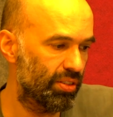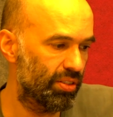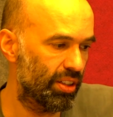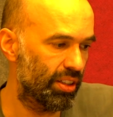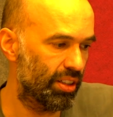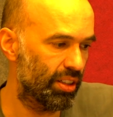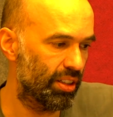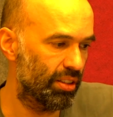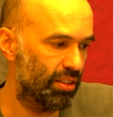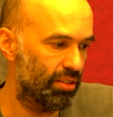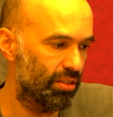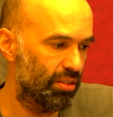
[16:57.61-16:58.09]
I
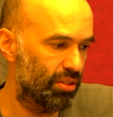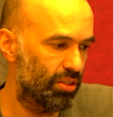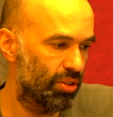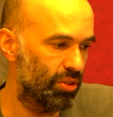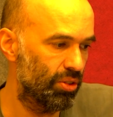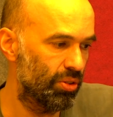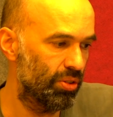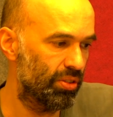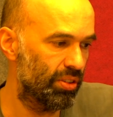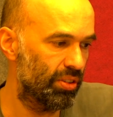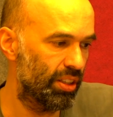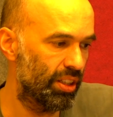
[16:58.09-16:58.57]
can
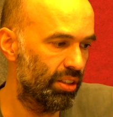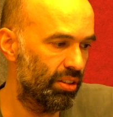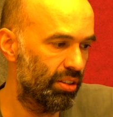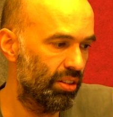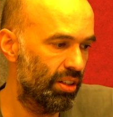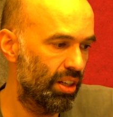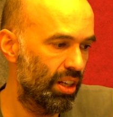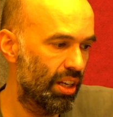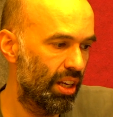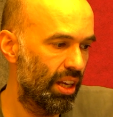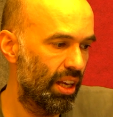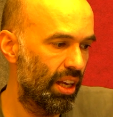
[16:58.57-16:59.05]
use here,
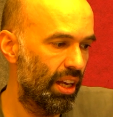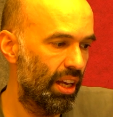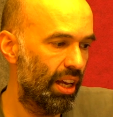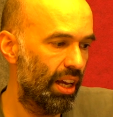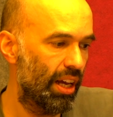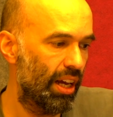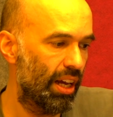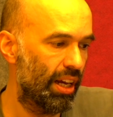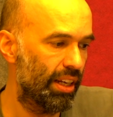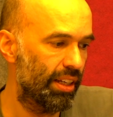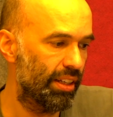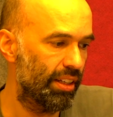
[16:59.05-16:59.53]

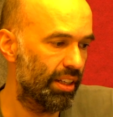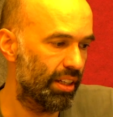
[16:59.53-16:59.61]
and